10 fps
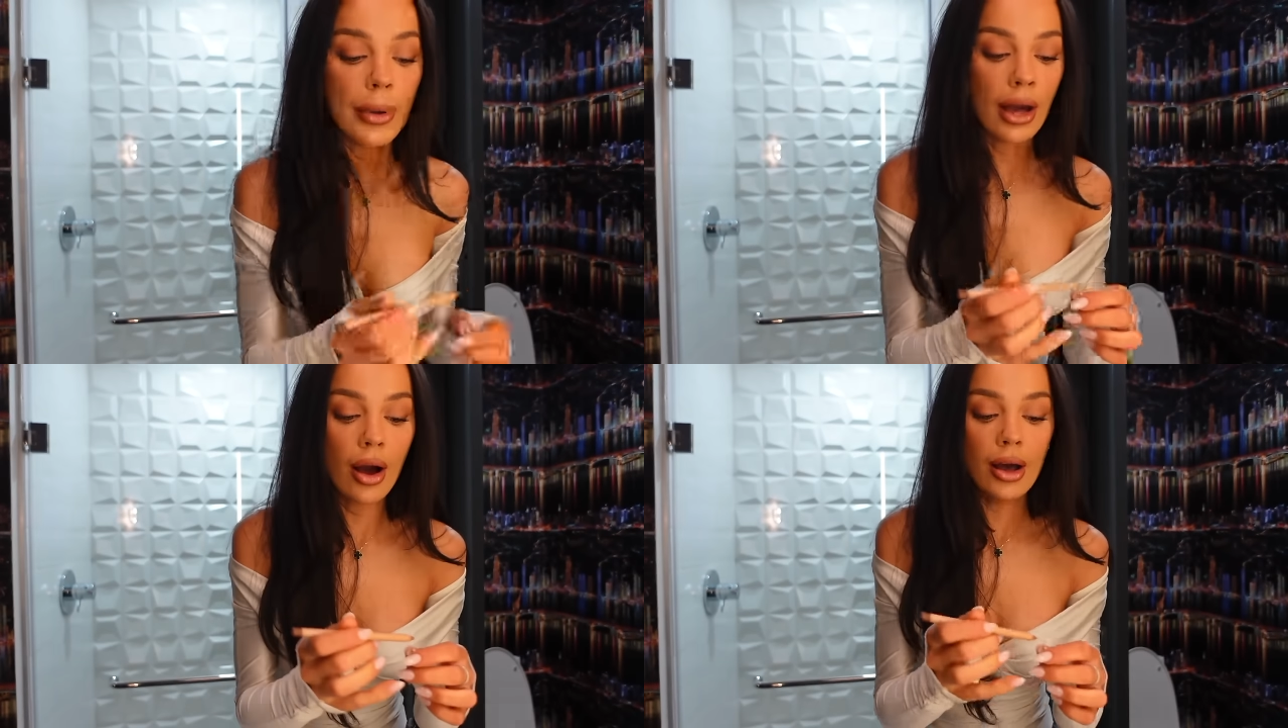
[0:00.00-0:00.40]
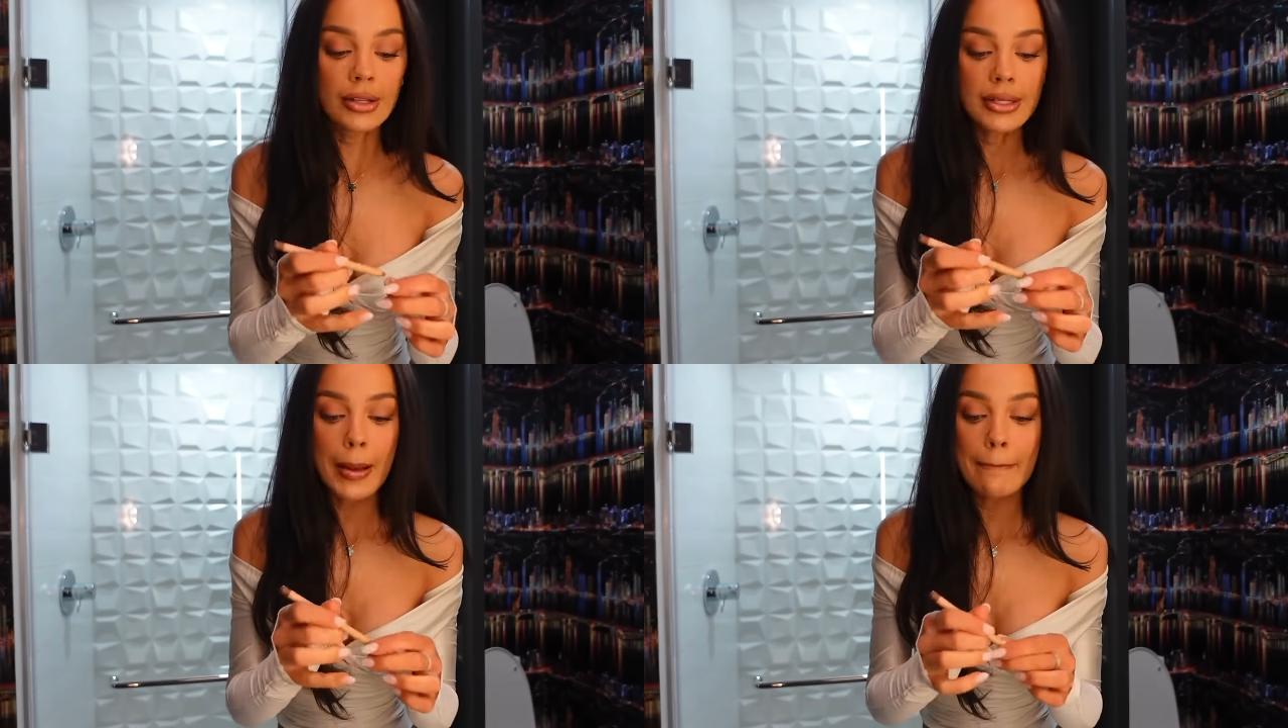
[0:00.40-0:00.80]

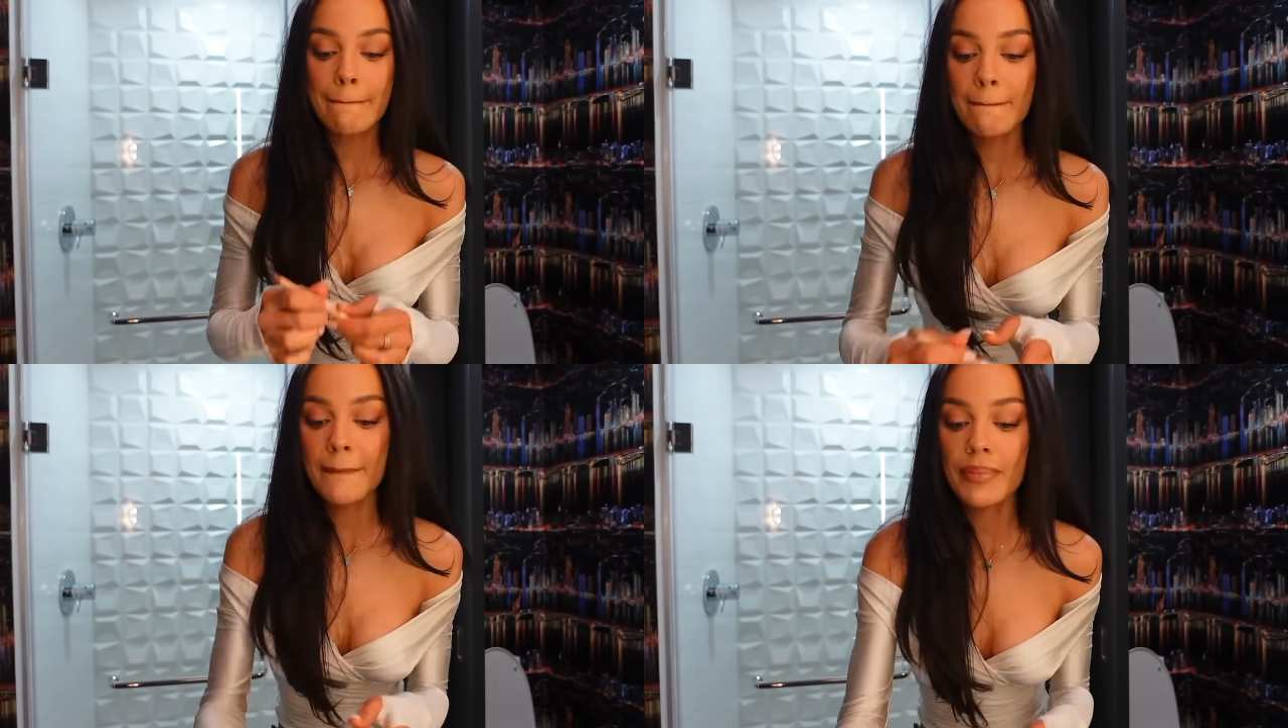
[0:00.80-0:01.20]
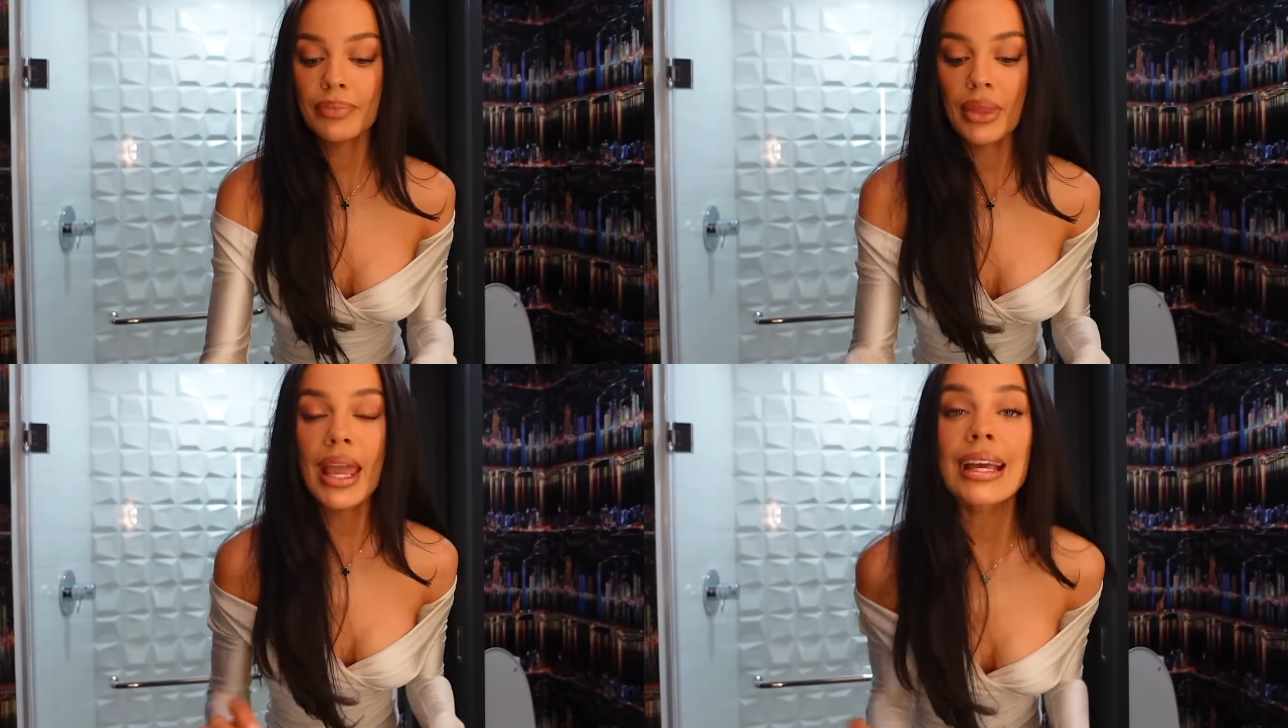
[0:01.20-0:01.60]
because
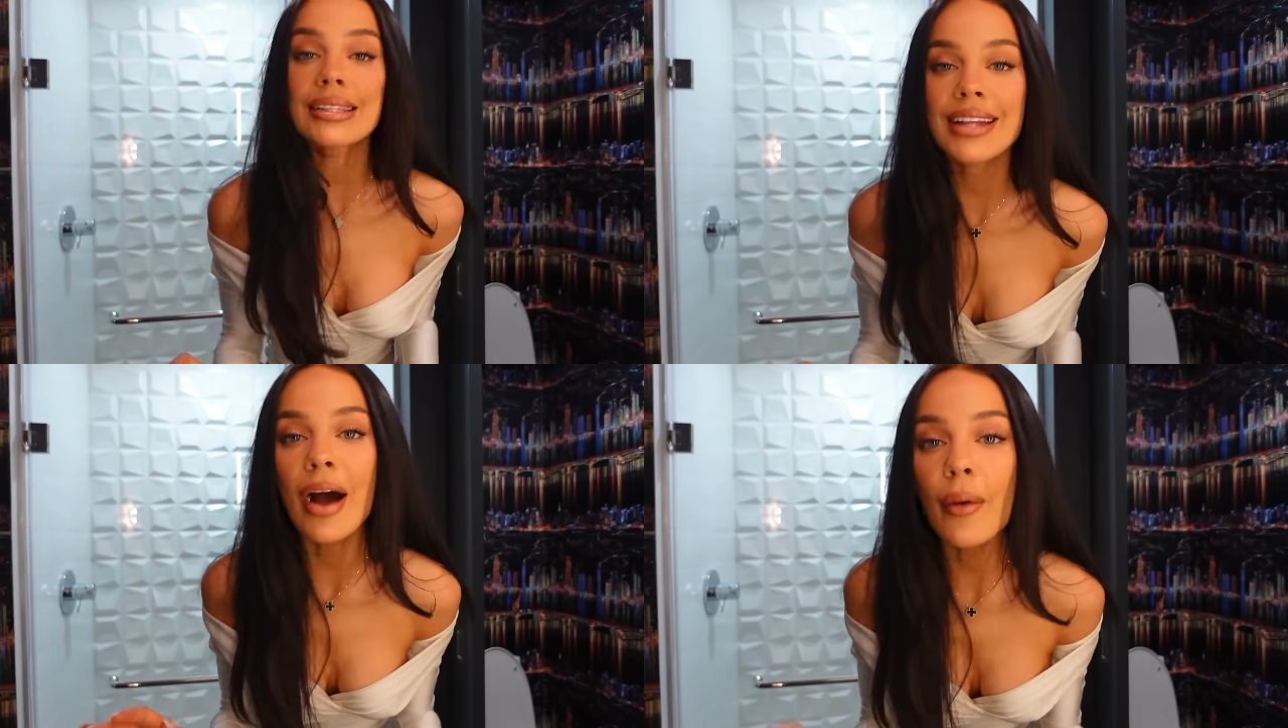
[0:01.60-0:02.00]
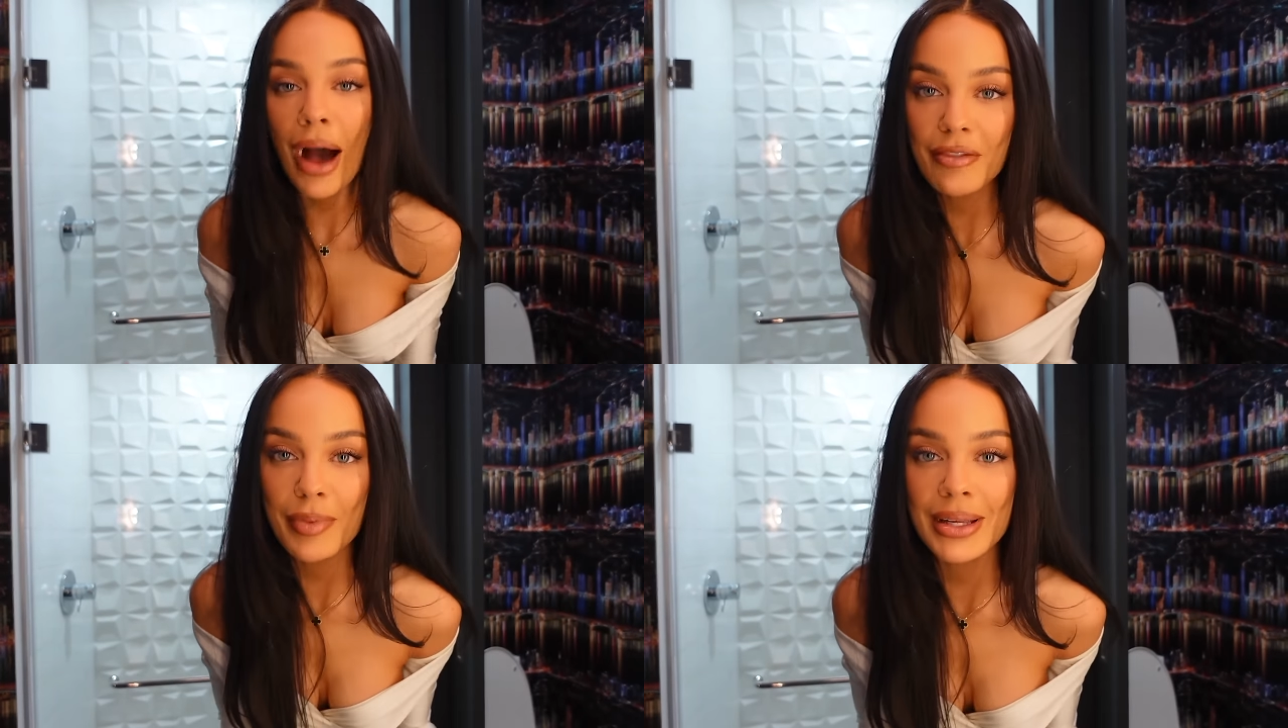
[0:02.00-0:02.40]
it's now
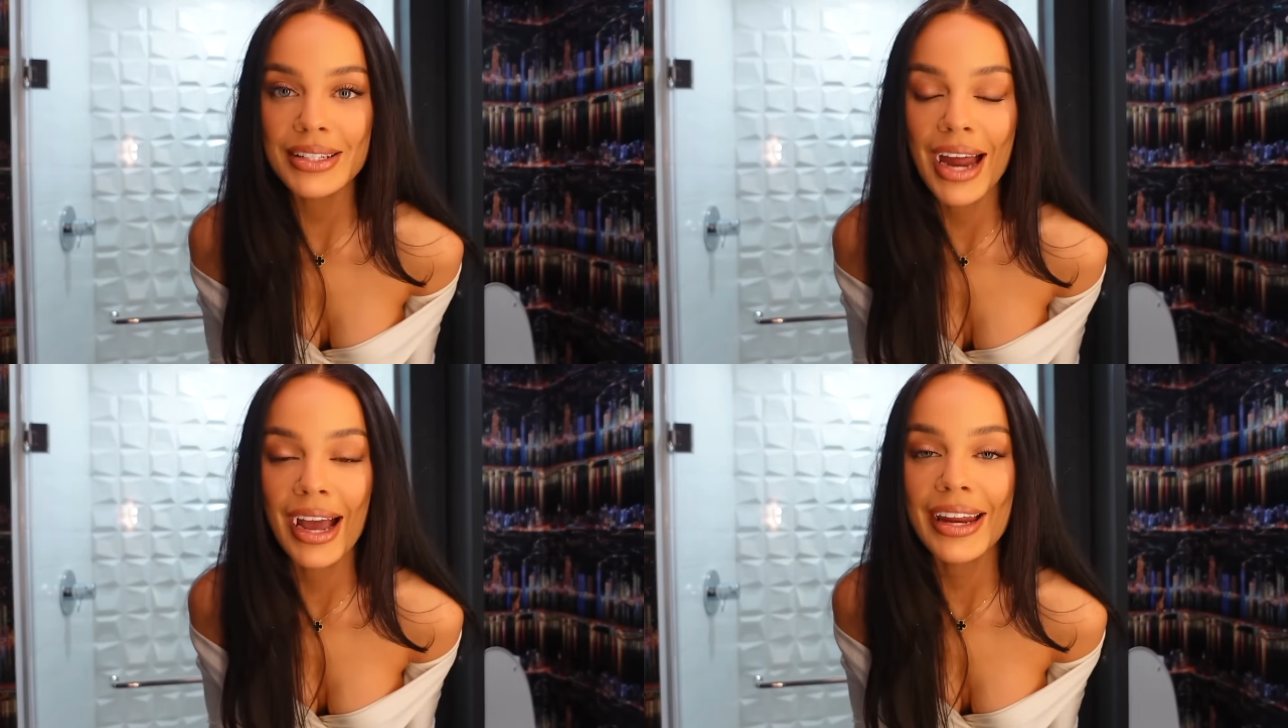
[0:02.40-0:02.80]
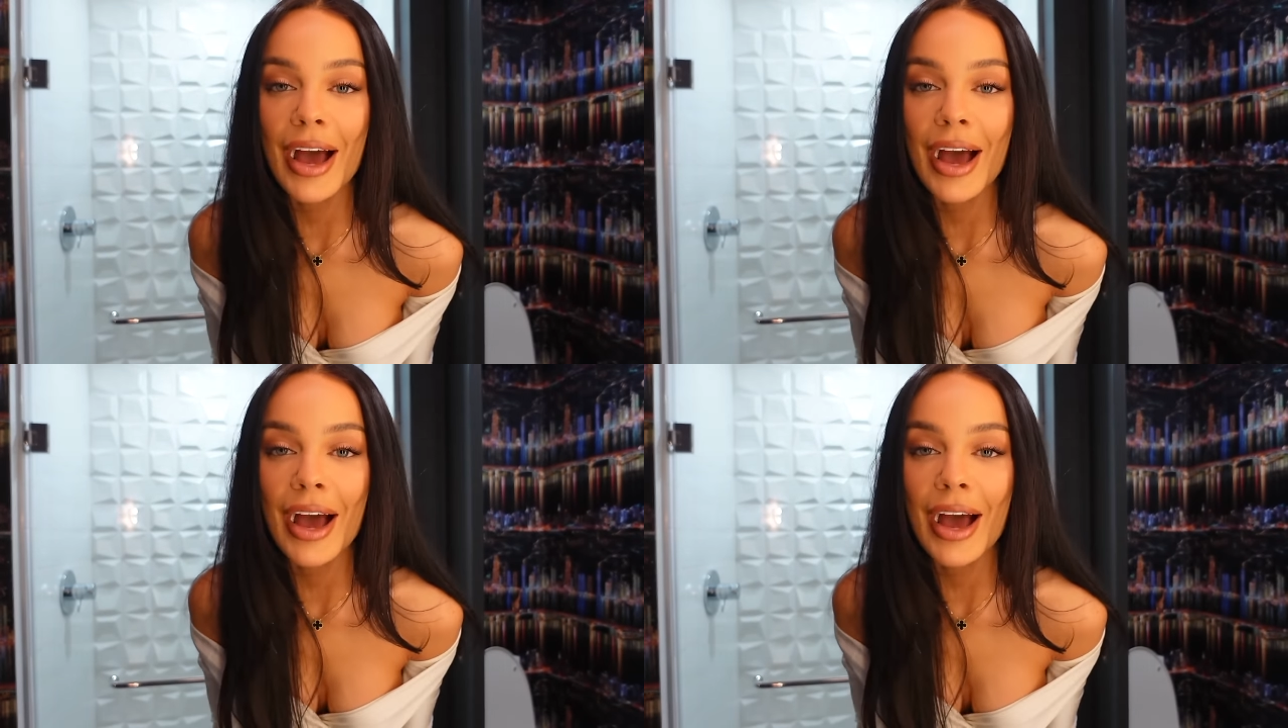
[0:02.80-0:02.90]
half past nine.